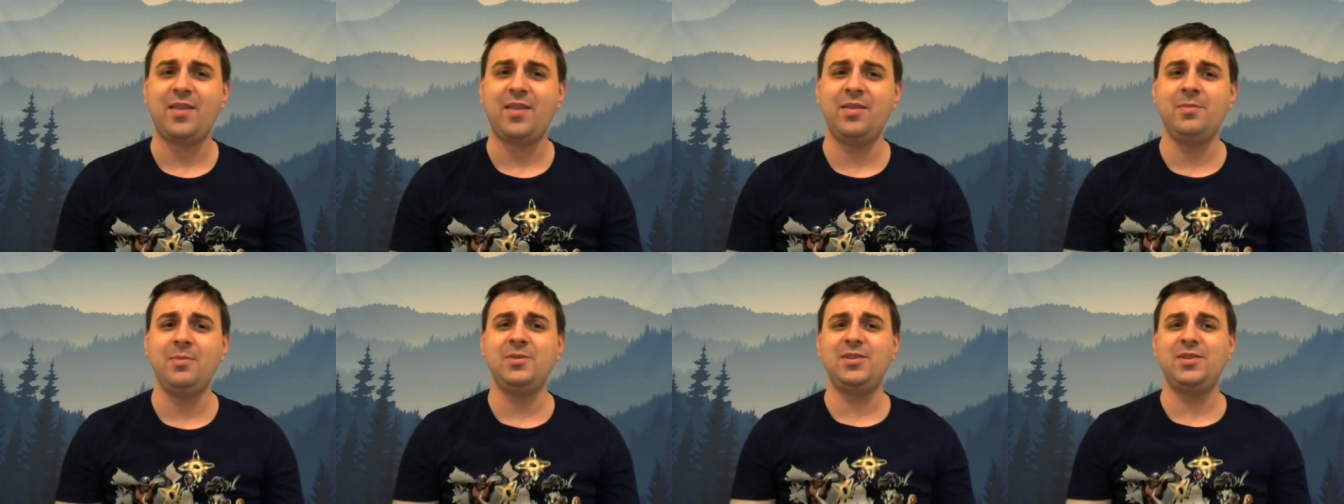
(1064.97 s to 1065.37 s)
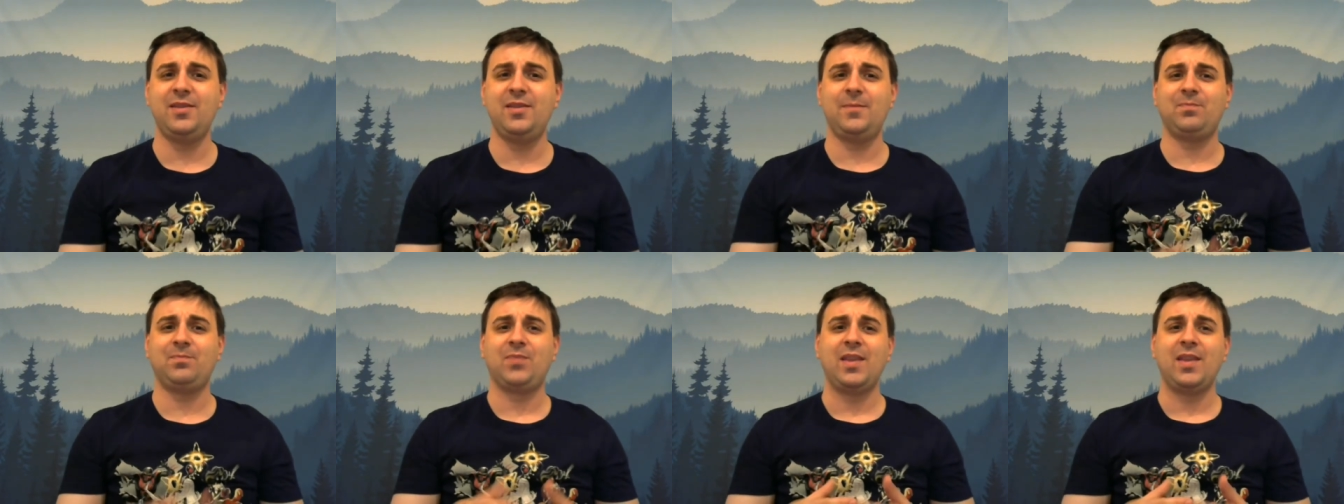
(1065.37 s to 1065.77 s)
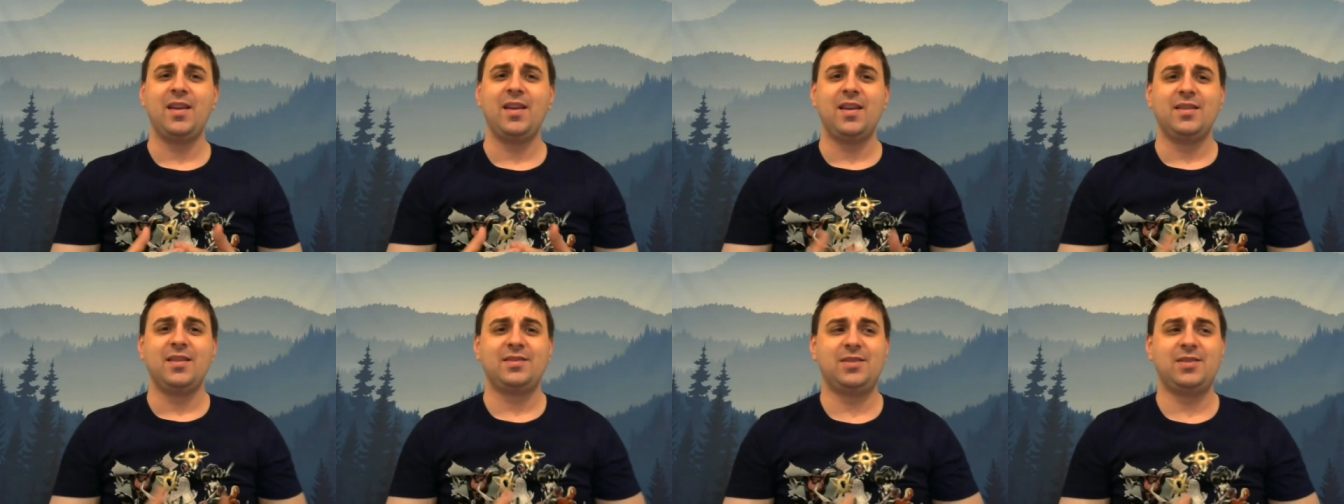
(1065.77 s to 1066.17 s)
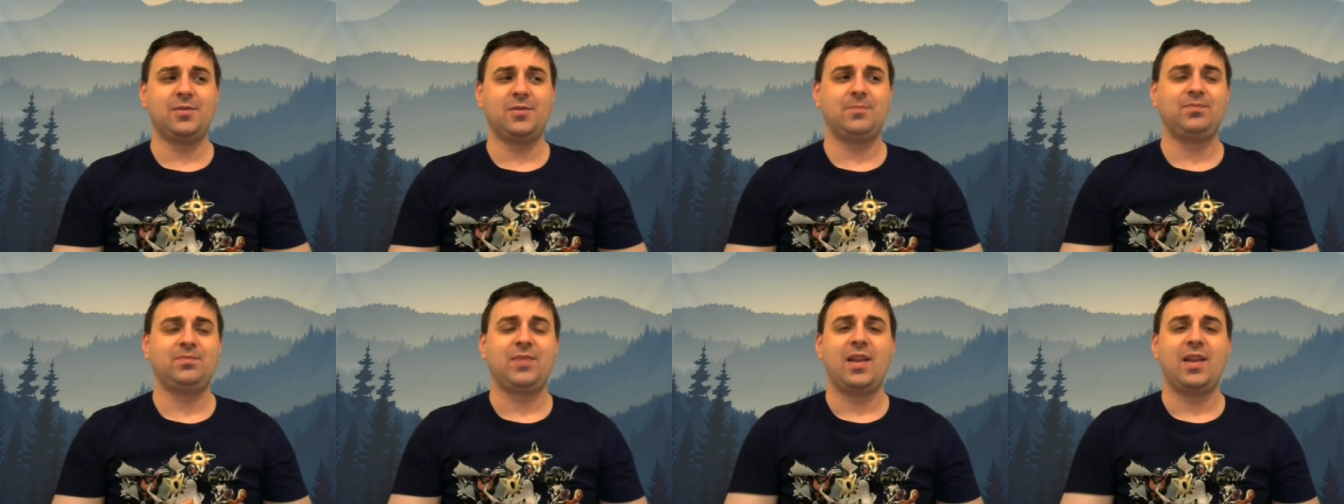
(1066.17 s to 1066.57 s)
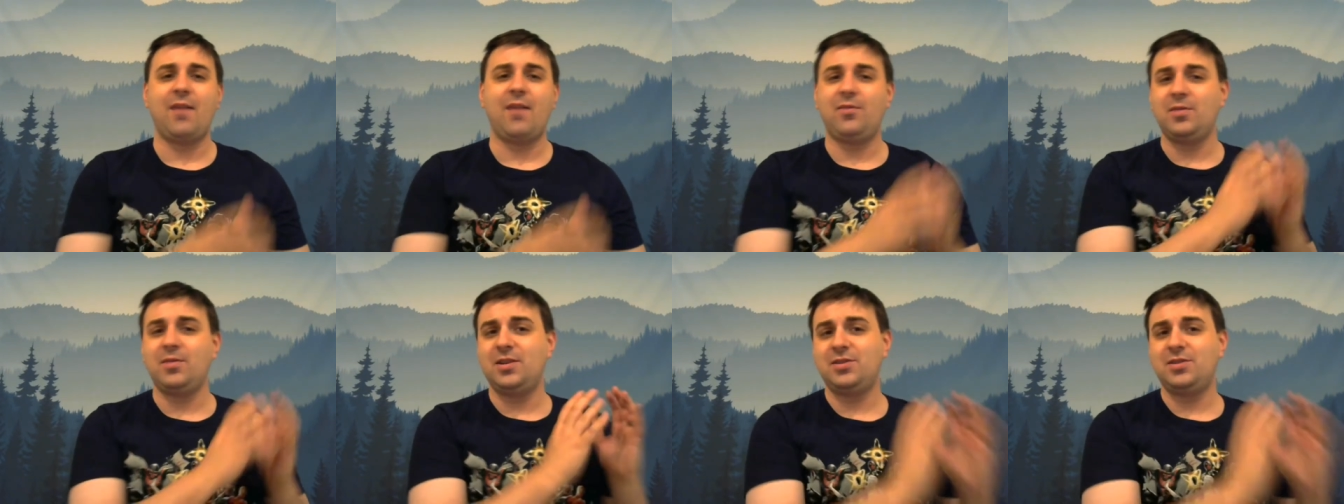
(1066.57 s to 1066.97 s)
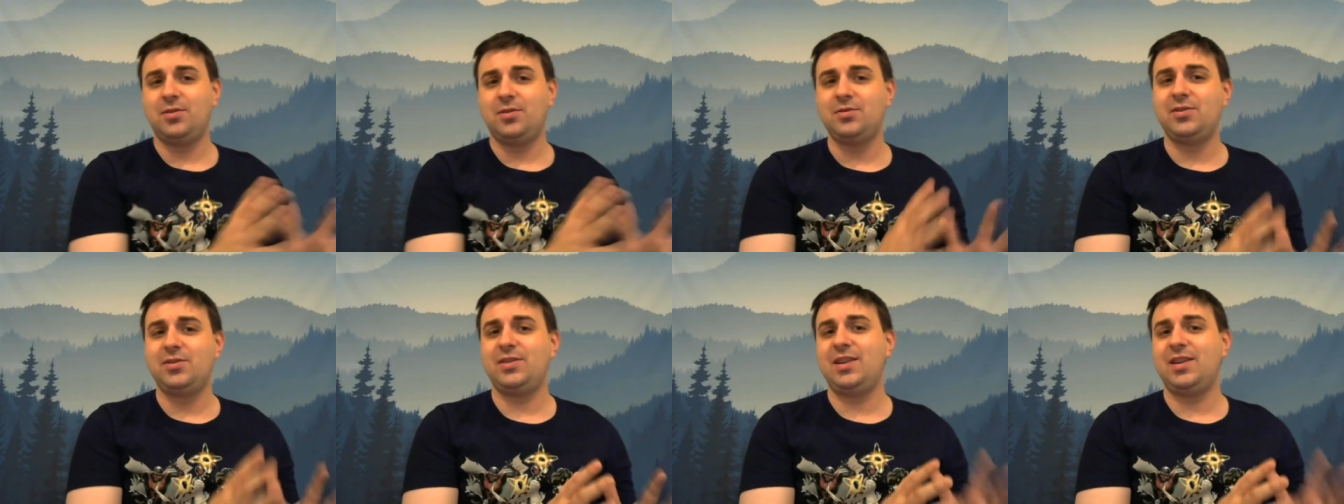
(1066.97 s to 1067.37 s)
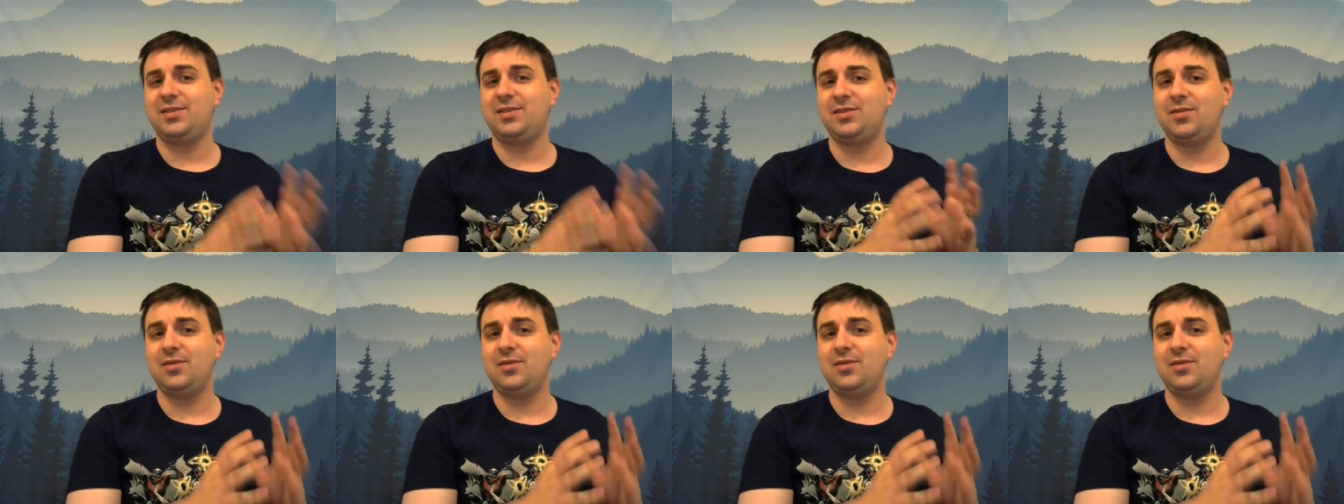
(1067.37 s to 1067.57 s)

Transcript: Let me tell you. So I've already told you that